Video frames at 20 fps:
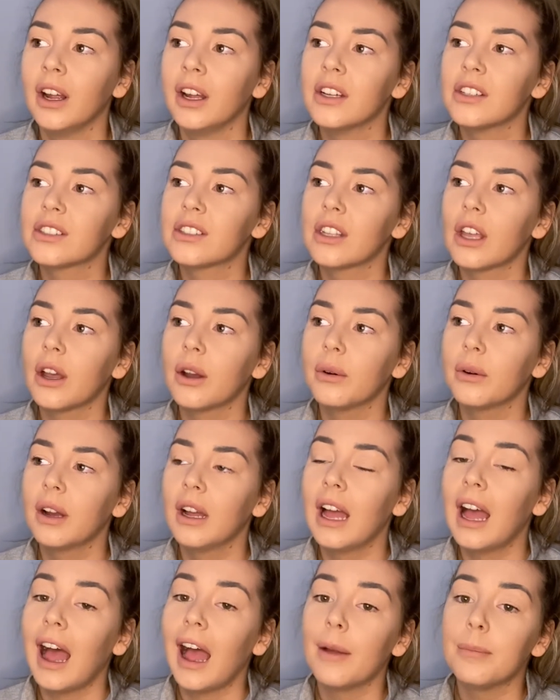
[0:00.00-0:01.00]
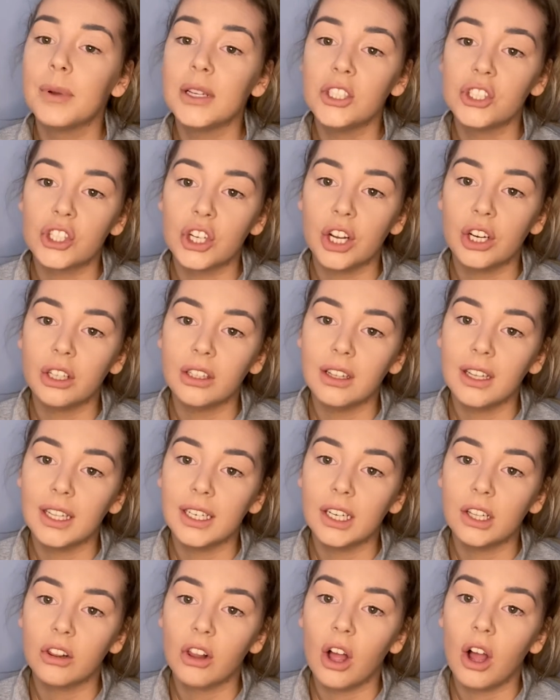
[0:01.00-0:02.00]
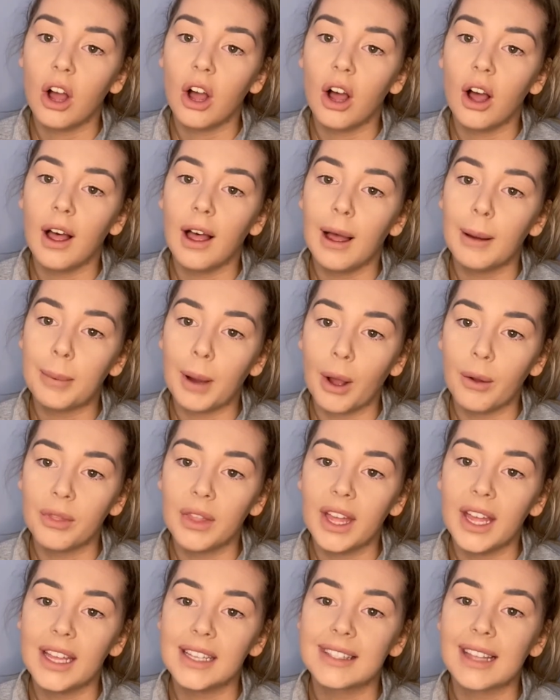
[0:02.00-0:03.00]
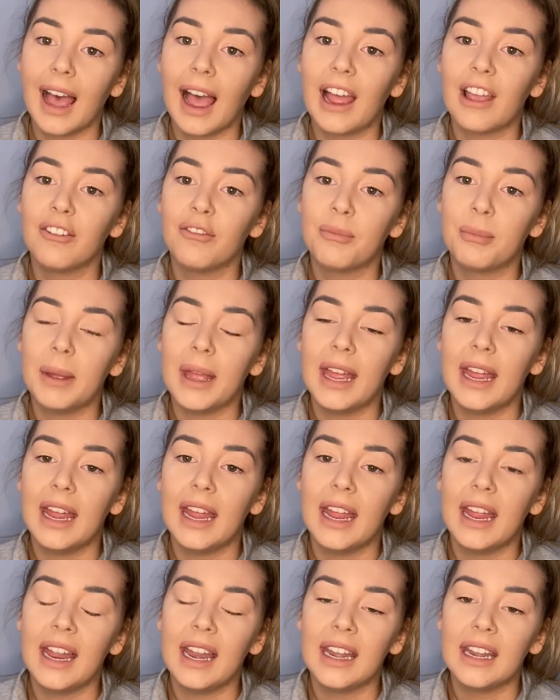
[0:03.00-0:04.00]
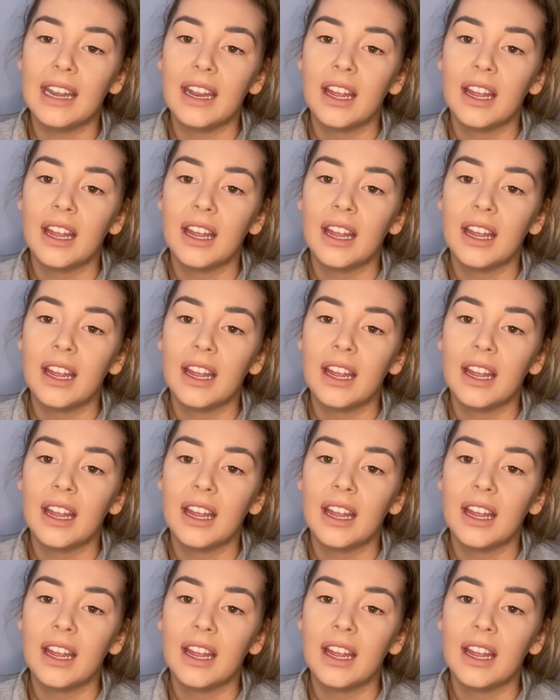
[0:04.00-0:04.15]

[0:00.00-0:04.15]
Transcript: So I've been journaling a lot about this. I've been